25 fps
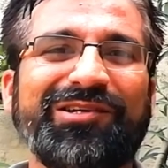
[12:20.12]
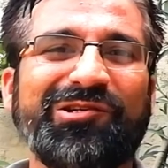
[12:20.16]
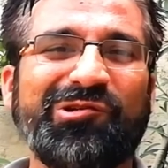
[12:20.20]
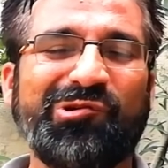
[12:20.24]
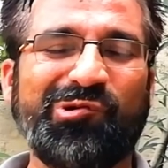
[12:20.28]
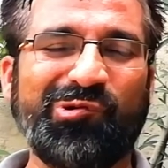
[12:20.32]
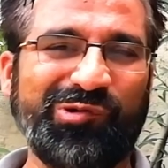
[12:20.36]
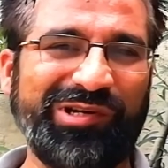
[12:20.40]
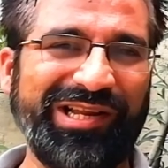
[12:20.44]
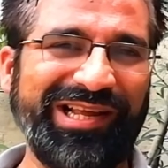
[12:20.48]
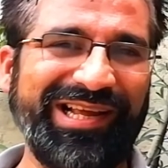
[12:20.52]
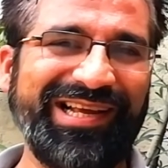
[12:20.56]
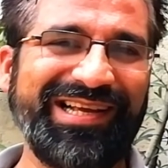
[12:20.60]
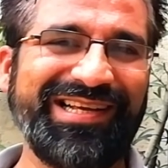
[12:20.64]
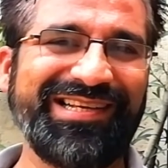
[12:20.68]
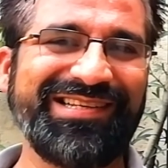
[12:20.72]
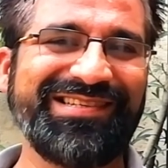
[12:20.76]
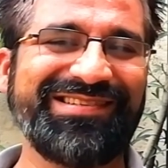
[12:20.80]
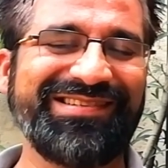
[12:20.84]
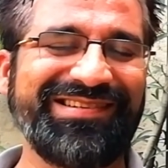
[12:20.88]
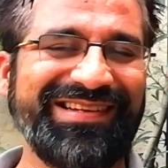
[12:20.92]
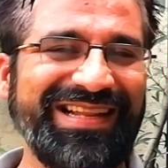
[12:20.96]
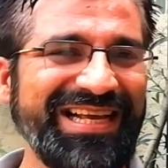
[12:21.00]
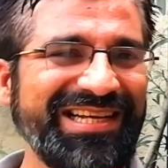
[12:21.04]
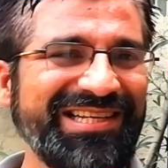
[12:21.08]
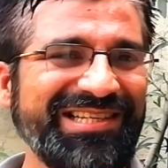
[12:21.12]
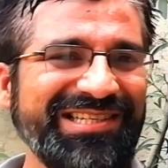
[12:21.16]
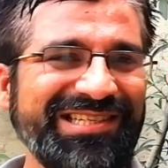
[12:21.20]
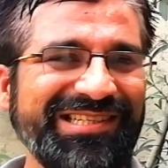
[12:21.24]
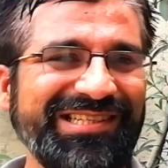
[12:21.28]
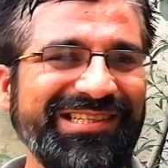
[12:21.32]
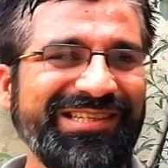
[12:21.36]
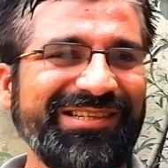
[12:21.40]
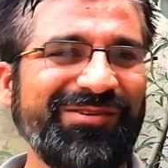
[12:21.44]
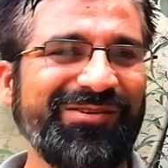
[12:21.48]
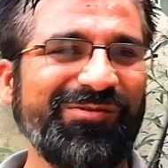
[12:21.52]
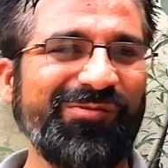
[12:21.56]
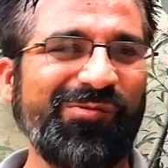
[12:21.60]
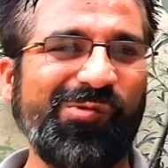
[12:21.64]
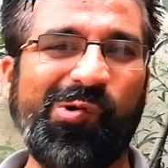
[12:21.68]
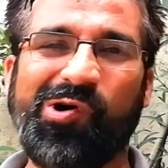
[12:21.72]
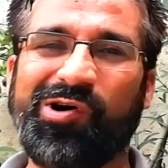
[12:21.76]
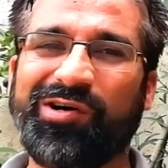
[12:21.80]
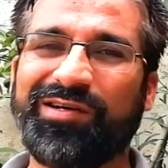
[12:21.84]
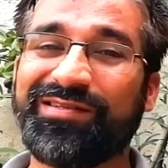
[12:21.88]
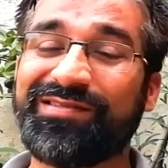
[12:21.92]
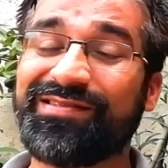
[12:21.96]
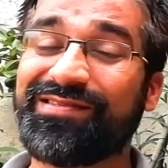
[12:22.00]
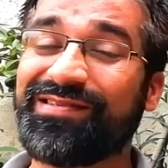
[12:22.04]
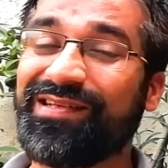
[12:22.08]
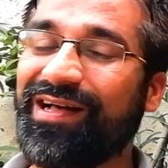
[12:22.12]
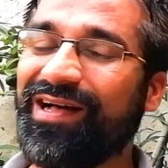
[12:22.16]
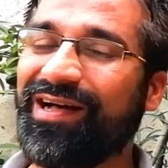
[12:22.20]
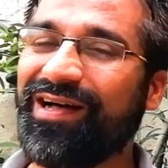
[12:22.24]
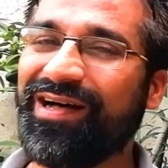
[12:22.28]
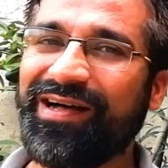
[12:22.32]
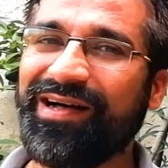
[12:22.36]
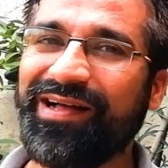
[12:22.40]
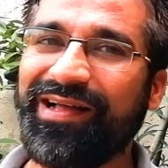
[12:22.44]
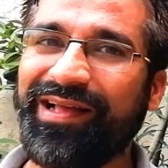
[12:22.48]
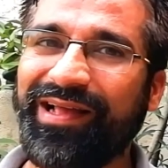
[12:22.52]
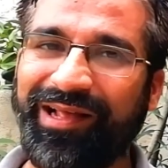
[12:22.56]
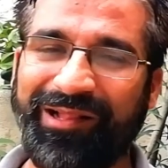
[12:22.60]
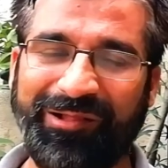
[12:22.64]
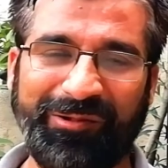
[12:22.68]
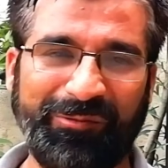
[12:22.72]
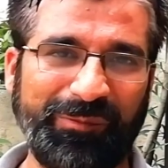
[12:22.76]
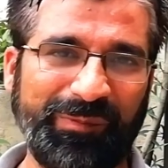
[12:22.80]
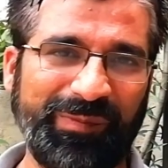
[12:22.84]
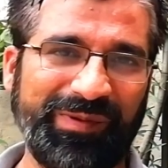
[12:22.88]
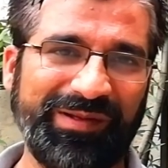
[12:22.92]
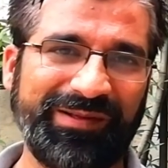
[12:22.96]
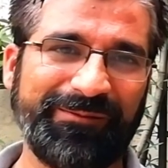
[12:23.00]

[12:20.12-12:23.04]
today's lecture was a help